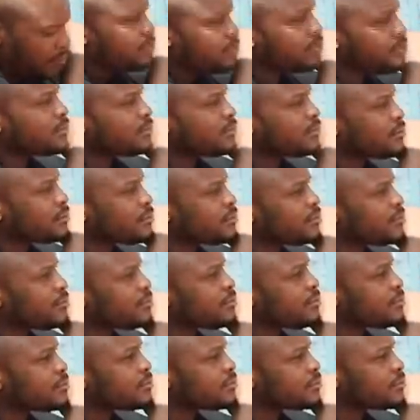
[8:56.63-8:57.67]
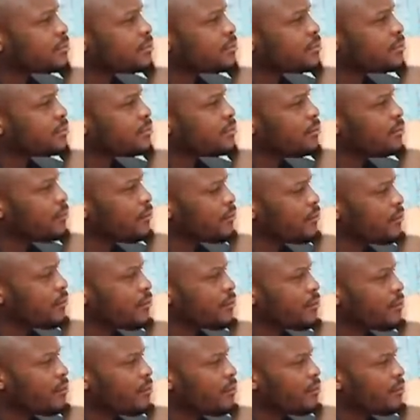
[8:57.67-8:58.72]

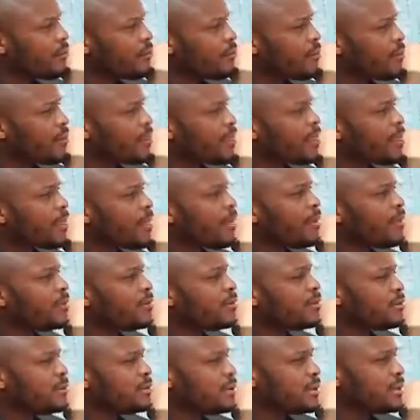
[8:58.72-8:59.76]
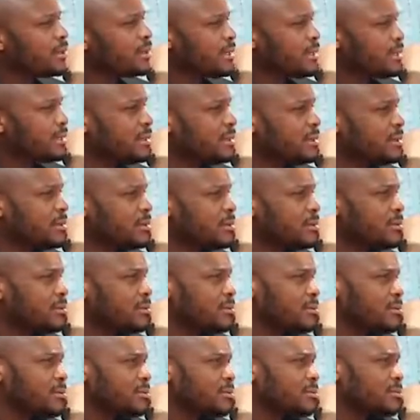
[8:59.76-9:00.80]

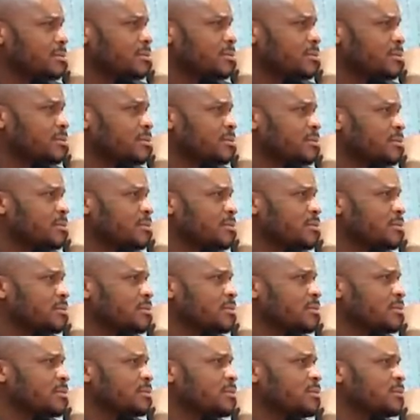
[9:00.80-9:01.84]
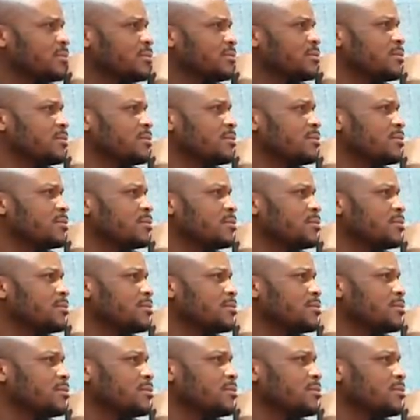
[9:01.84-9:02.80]
(silent)